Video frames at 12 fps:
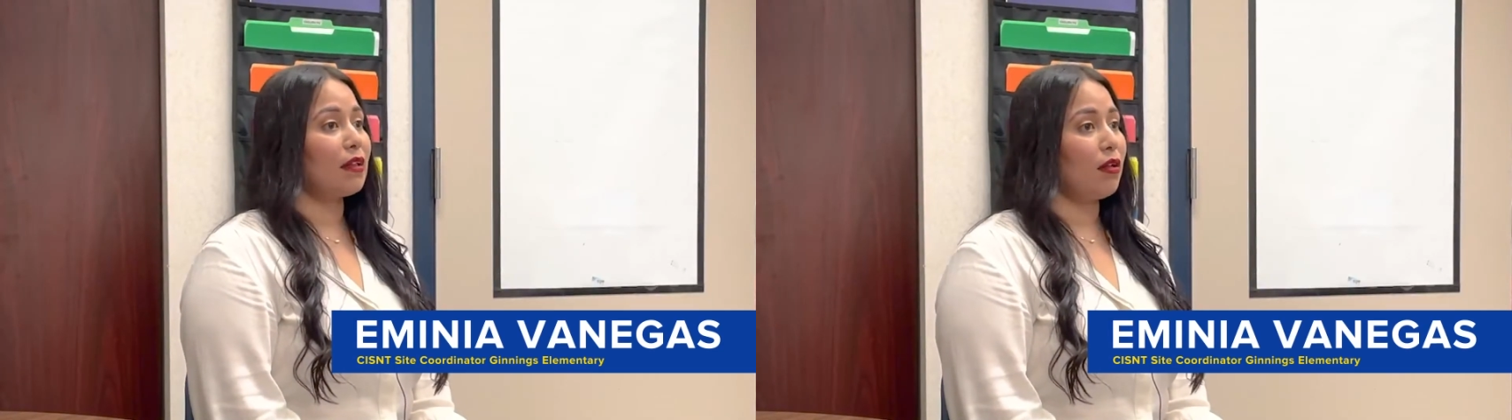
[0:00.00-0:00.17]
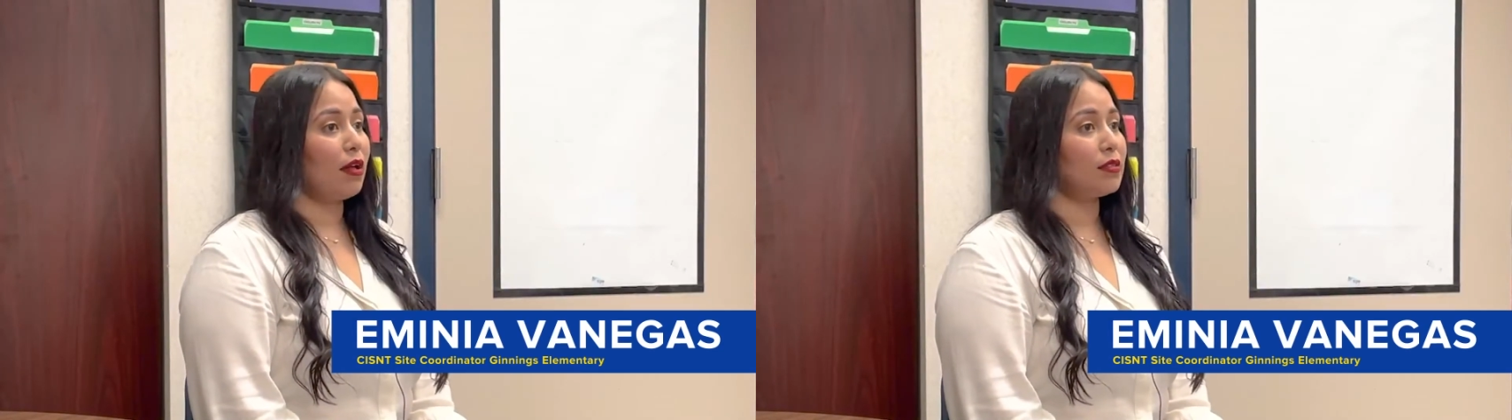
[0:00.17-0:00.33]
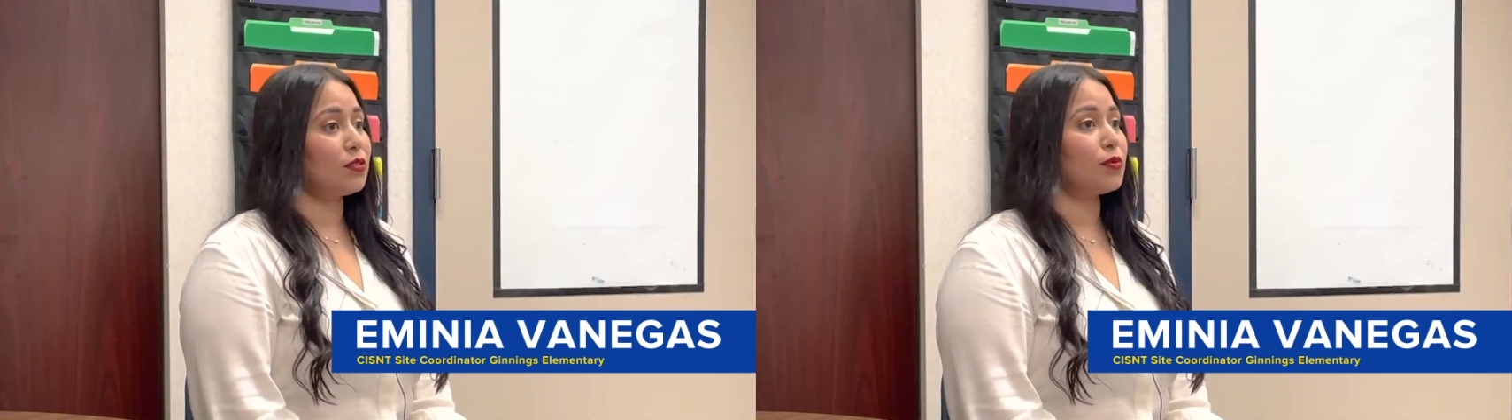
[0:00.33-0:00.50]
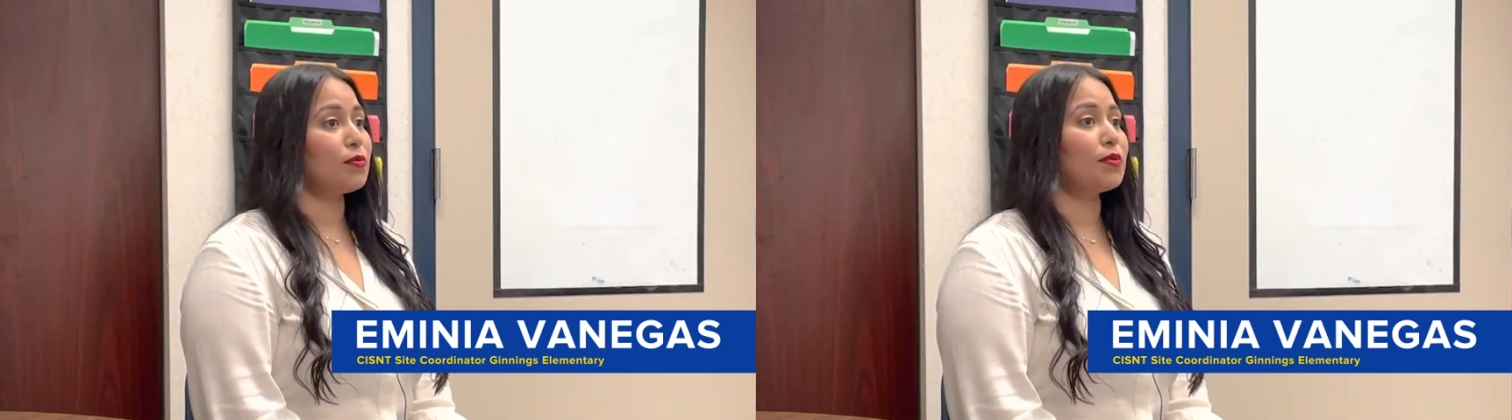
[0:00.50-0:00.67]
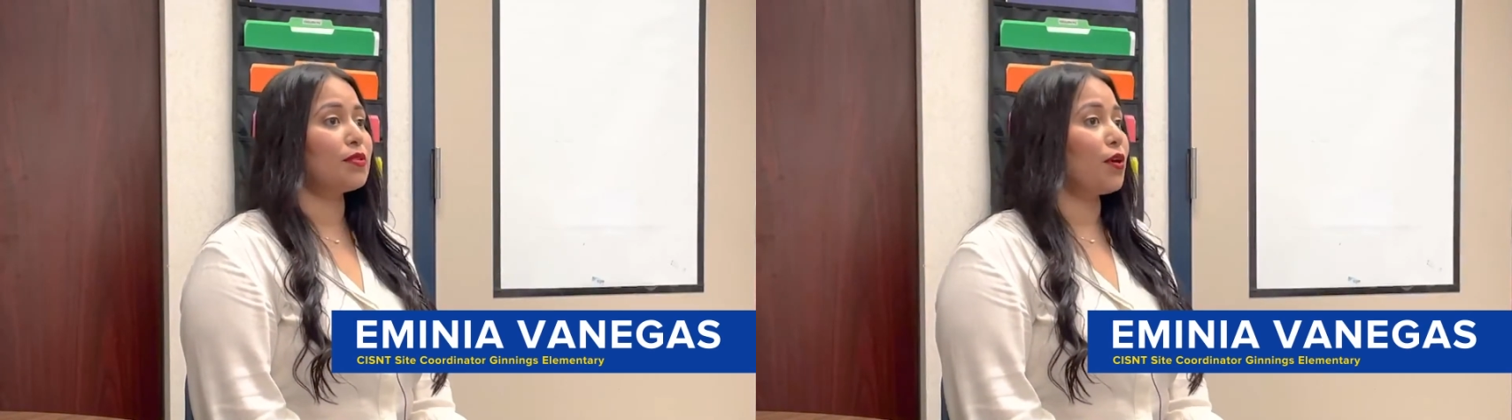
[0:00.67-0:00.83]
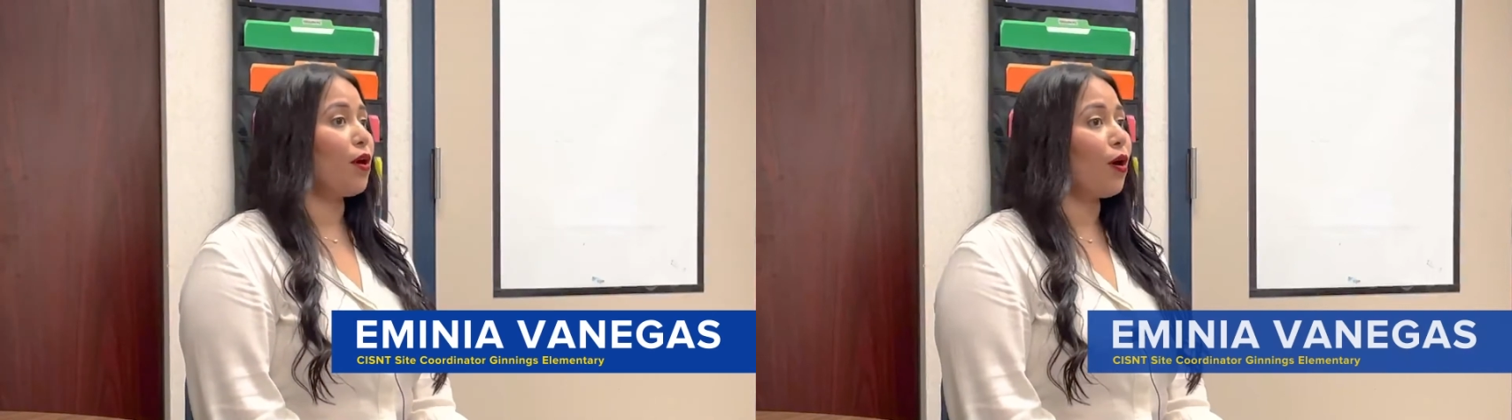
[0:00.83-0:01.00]

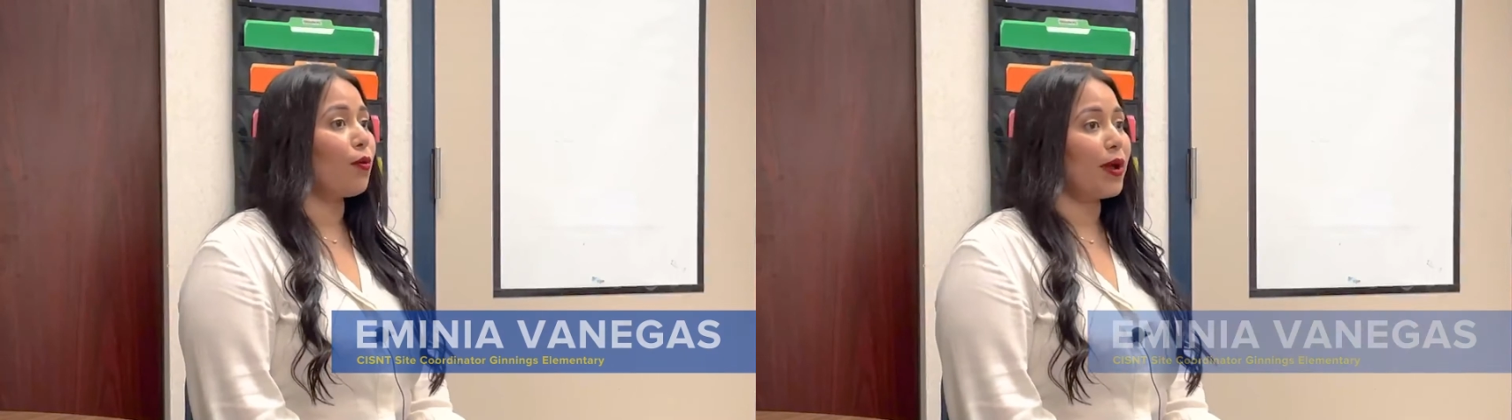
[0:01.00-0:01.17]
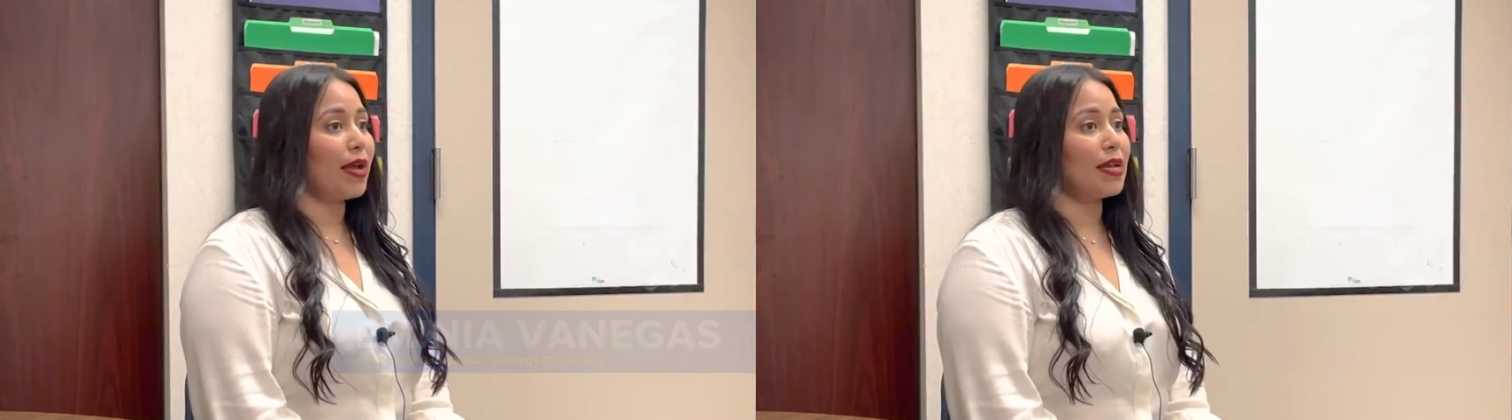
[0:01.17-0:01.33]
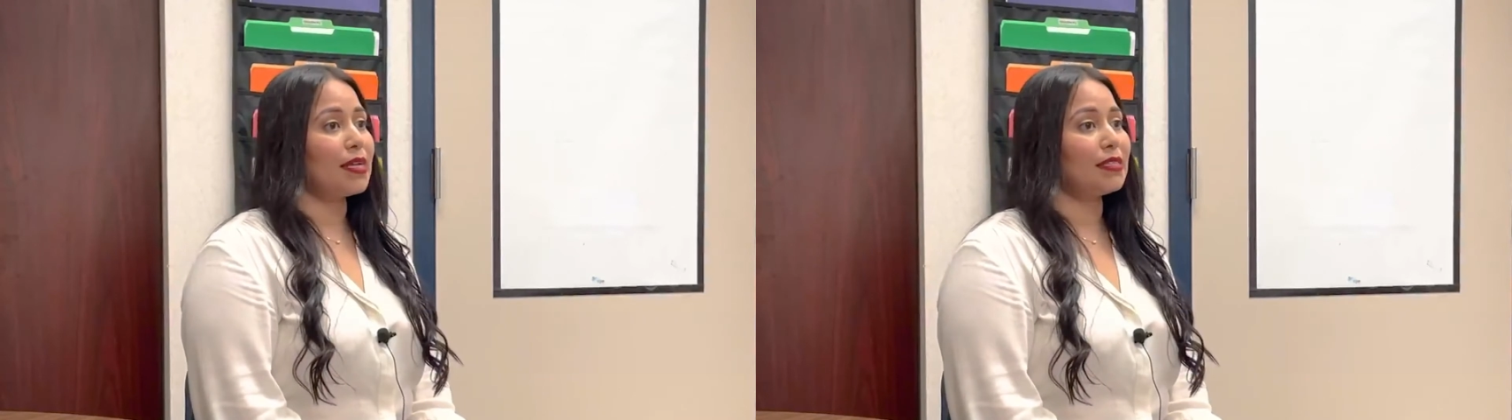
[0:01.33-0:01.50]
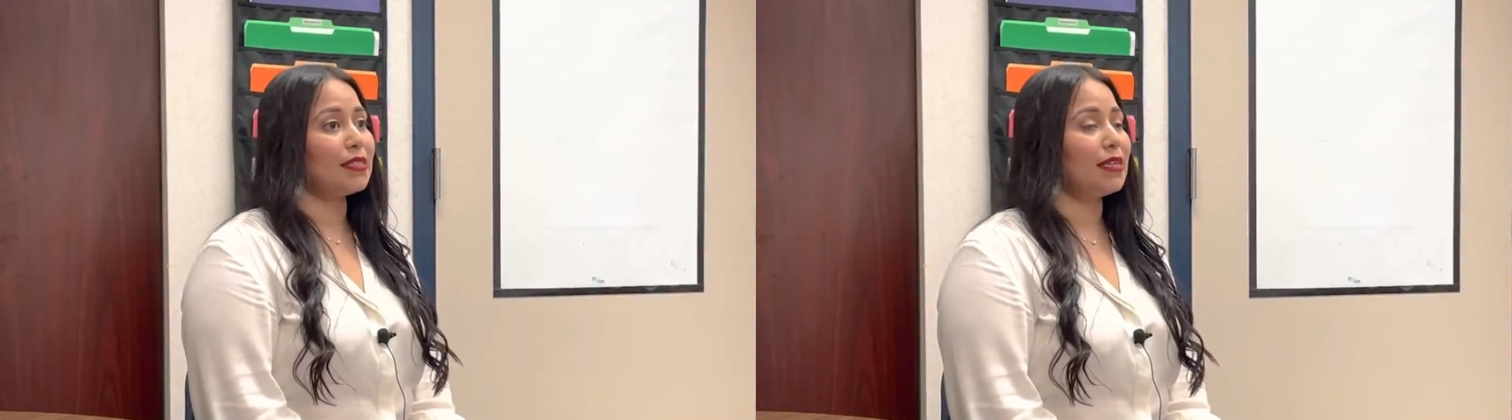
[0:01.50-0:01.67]
classrooms, the hallways.